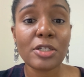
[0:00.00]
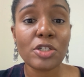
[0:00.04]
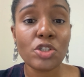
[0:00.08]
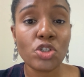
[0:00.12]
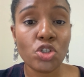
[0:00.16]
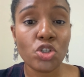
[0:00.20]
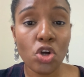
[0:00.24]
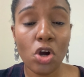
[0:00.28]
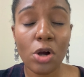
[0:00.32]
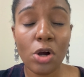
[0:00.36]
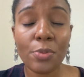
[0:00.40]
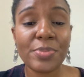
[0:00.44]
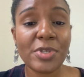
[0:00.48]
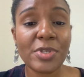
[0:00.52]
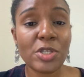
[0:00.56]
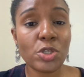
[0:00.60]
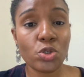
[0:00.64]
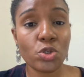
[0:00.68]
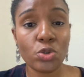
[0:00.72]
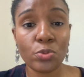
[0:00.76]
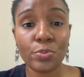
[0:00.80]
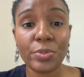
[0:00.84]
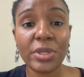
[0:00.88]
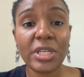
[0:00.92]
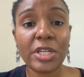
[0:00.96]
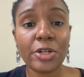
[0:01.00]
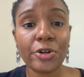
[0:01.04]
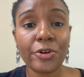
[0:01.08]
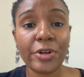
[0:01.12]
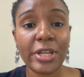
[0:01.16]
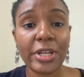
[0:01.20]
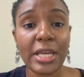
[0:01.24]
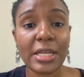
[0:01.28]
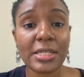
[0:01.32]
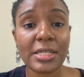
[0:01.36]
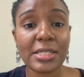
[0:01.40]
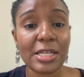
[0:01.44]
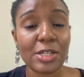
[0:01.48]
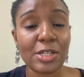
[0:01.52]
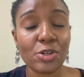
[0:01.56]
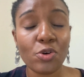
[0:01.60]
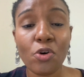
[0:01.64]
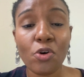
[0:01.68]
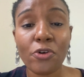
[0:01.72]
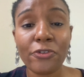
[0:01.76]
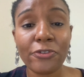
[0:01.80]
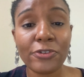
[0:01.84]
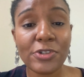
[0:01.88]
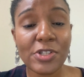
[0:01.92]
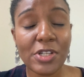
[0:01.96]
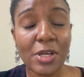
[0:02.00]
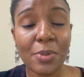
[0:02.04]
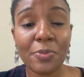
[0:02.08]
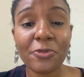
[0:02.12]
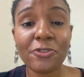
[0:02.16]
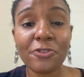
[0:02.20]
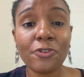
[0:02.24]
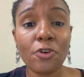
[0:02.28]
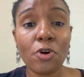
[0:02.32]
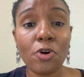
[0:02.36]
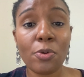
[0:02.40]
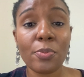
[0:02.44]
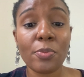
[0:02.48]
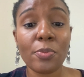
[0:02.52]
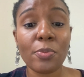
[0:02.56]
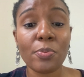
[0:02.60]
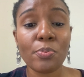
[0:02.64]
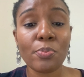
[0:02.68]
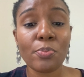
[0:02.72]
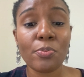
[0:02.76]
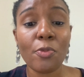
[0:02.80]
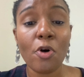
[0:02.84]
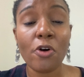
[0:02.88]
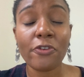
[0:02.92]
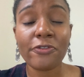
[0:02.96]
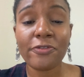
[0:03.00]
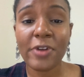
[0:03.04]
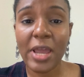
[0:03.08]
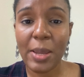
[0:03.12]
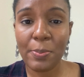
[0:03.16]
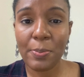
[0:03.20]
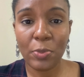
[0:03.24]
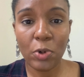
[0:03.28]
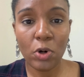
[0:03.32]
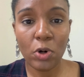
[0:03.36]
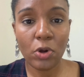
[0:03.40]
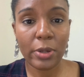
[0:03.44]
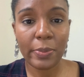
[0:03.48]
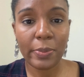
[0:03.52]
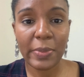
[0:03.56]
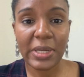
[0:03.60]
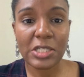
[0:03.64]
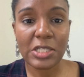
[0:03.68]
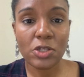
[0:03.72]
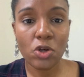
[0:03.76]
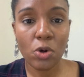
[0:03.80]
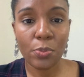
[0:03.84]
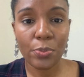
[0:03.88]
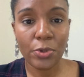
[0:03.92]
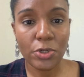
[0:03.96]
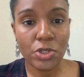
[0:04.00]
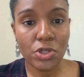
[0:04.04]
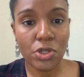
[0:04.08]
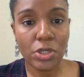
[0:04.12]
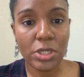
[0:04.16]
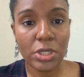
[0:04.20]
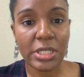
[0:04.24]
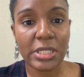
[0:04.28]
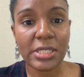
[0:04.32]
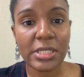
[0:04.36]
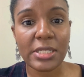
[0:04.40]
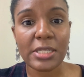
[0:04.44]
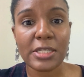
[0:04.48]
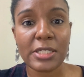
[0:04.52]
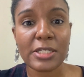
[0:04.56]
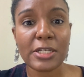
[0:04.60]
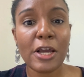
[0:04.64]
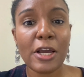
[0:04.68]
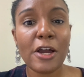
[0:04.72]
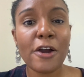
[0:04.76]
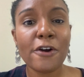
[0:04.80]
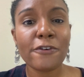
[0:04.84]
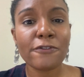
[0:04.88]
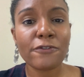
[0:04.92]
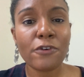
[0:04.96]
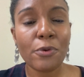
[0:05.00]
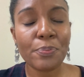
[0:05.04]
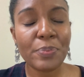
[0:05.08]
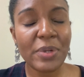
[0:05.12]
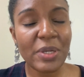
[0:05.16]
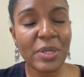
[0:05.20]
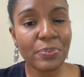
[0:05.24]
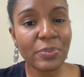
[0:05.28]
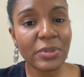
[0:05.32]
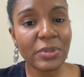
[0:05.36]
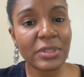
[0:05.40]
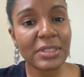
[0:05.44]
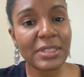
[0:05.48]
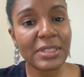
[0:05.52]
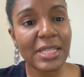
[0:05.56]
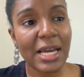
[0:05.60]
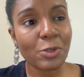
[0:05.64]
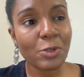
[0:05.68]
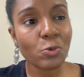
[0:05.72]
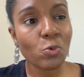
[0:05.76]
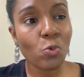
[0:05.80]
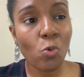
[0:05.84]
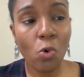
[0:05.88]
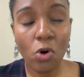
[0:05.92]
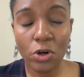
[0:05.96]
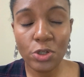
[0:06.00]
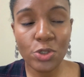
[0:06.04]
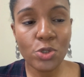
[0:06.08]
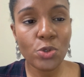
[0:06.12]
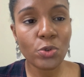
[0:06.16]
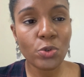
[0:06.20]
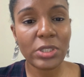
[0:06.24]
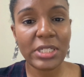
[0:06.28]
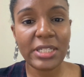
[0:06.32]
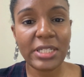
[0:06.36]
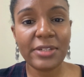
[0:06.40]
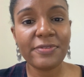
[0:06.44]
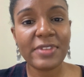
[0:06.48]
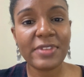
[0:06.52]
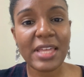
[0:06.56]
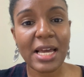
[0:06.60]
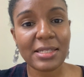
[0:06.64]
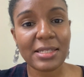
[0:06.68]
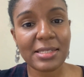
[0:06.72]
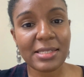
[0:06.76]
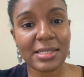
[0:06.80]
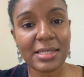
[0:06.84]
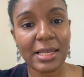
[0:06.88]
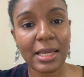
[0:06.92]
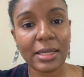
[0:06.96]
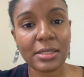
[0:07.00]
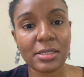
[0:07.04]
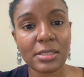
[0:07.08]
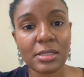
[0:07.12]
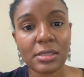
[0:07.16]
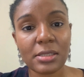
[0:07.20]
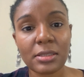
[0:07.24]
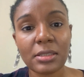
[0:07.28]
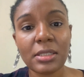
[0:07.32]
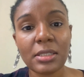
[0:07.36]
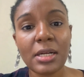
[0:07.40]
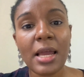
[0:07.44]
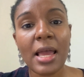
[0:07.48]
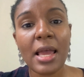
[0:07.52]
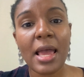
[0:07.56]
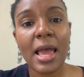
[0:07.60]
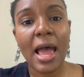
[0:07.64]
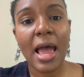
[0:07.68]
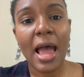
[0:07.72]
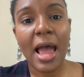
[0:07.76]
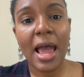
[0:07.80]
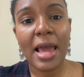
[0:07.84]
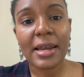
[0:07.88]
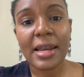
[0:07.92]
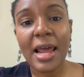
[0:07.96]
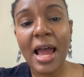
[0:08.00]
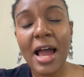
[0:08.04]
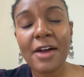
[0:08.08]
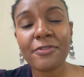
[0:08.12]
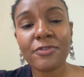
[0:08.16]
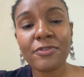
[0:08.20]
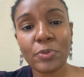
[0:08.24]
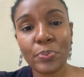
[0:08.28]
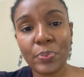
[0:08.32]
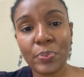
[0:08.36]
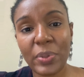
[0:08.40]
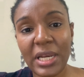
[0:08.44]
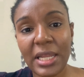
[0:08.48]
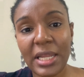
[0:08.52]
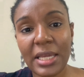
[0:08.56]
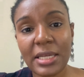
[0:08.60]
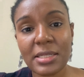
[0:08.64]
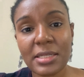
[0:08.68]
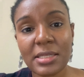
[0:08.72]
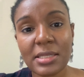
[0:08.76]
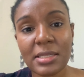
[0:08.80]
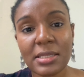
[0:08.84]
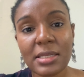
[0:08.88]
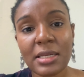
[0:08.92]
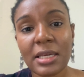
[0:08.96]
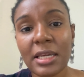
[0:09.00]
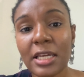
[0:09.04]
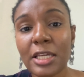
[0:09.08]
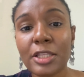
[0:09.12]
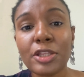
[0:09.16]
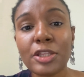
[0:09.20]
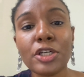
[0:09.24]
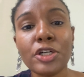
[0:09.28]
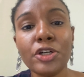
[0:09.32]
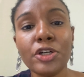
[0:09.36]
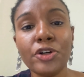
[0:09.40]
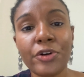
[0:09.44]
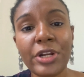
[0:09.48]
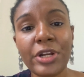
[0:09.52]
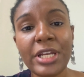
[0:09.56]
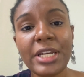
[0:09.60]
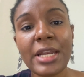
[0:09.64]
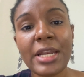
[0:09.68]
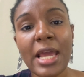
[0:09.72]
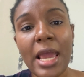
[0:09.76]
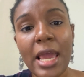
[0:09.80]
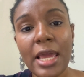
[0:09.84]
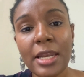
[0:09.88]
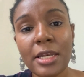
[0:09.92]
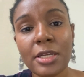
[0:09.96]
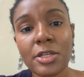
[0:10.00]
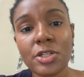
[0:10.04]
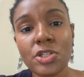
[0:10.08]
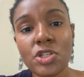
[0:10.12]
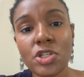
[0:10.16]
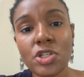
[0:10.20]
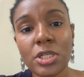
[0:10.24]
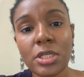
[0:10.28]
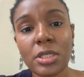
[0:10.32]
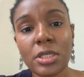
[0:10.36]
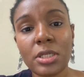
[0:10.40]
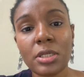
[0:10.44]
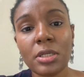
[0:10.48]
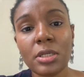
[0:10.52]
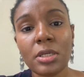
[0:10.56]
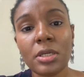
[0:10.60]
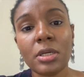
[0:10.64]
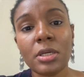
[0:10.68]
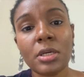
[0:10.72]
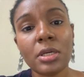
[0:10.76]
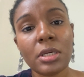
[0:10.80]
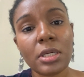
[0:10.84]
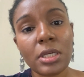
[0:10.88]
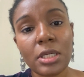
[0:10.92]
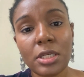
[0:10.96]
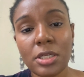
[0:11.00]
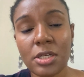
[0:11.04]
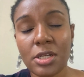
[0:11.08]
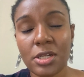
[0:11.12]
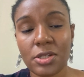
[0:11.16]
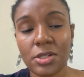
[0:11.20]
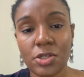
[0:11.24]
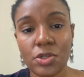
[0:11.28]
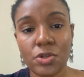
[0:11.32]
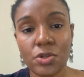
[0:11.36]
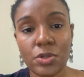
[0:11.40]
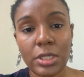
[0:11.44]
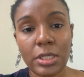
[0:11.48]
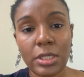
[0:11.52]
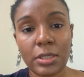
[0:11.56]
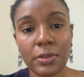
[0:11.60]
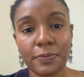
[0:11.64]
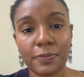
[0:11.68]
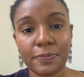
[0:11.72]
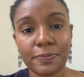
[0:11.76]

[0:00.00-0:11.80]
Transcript: jobs to be created or some form of employment opportunities for people that want to leave that sector and have a place in the green energy industry.